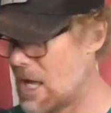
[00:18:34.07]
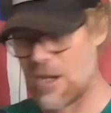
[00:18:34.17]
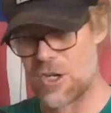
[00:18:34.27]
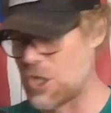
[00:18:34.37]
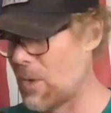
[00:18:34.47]

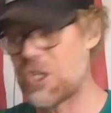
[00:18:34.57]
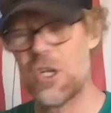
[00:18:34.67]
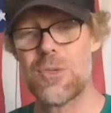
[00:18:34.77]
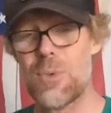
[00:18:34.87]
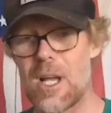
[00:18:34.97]
There's no
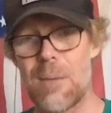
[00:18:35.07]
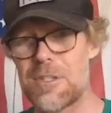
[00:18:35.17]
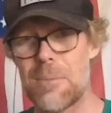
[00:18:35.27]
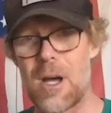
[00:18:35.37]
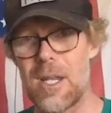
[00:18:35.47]
excuse when it comes
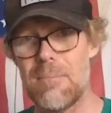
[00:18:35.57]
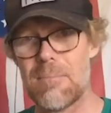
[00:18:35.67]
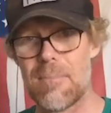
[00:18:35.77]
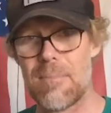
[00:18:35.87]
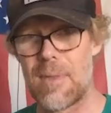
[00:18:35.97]
to money.
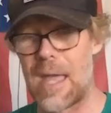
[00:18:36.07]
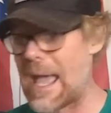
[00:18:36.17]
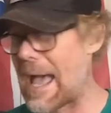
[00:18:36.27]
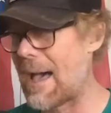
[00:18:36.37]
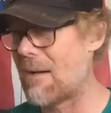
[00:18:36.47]
They
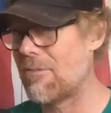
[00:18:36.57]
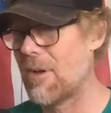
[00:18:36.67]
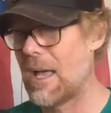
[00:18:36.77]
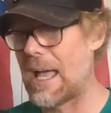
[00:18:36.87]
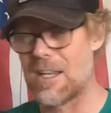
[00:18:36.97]
have
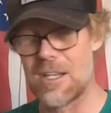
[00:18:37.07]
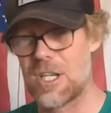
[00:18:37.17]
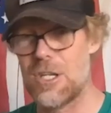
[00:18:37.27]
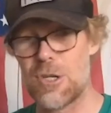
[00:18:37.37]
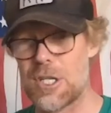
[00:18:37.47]
and
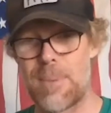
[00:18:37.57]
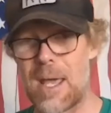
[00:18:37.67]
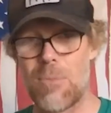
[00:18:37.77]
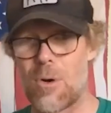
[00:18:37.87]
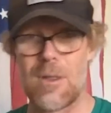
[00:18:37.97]
continue to
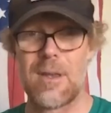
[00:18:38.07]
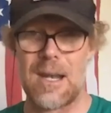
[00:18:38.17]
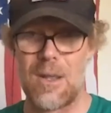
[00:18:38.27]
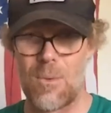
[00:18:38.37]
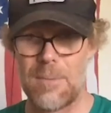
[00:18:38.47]
spend more than
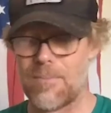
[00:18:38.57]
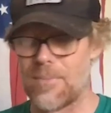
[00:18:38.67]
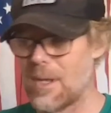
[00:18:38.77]
anyone.